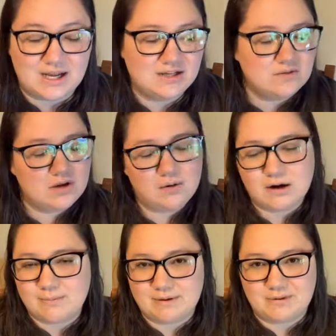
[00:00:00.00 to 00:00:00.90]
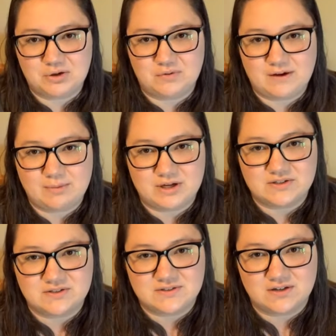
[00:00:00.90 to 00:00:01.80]
I do not recommend microfiber
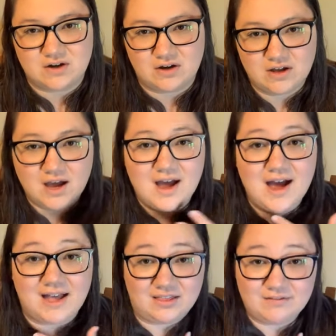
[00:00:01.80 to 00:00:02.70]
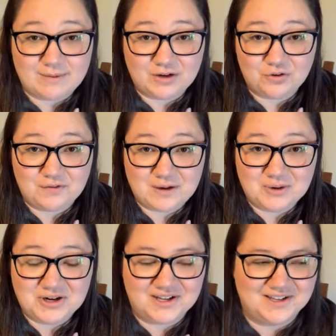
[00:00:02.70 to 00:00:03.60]
inserts at all. I love
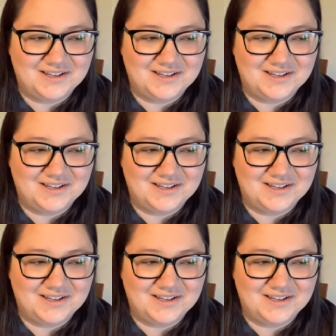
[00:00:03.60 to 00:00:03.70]
microfiber